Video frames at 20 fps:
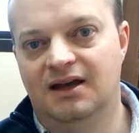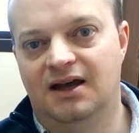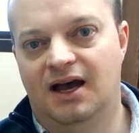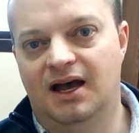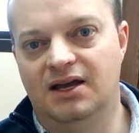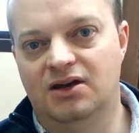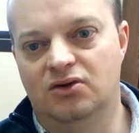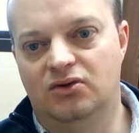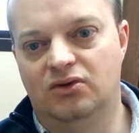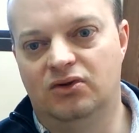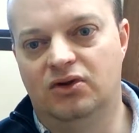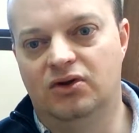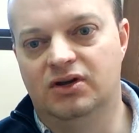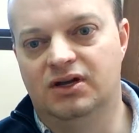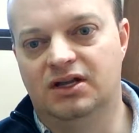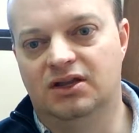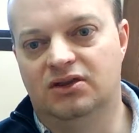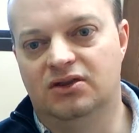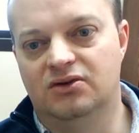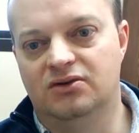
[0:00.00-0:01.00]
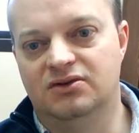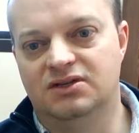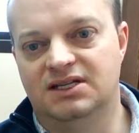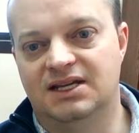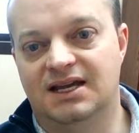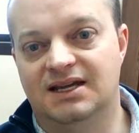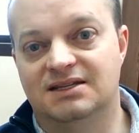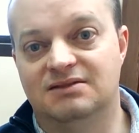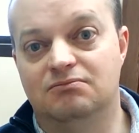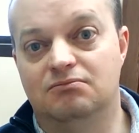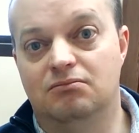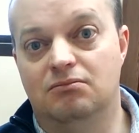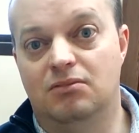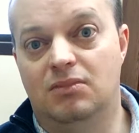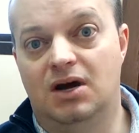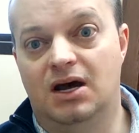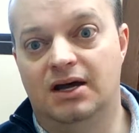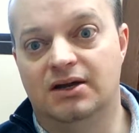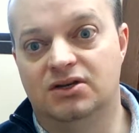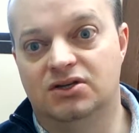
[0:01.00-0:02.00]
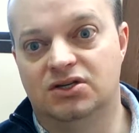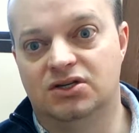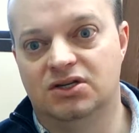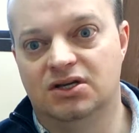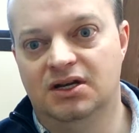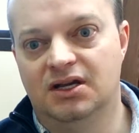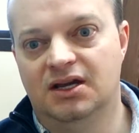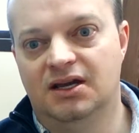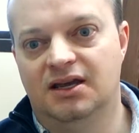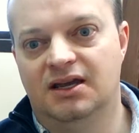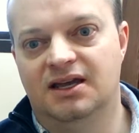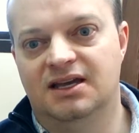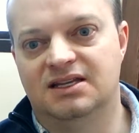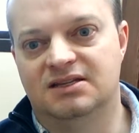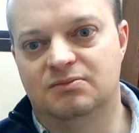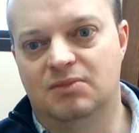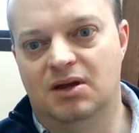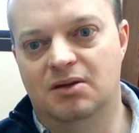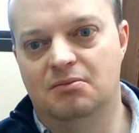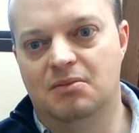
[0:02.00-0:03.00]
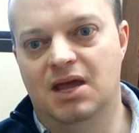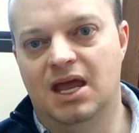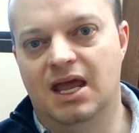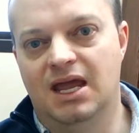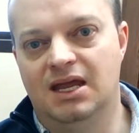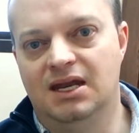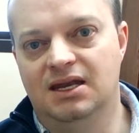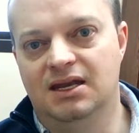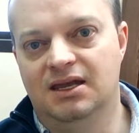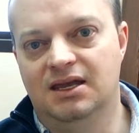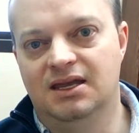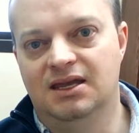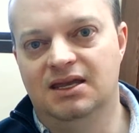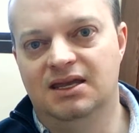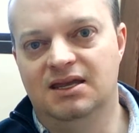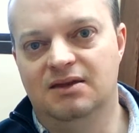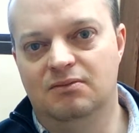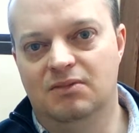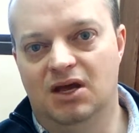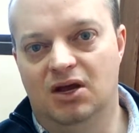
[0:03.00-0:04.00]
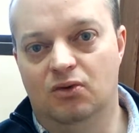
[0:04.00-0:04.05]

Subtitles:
I don't look at those as much as my main email.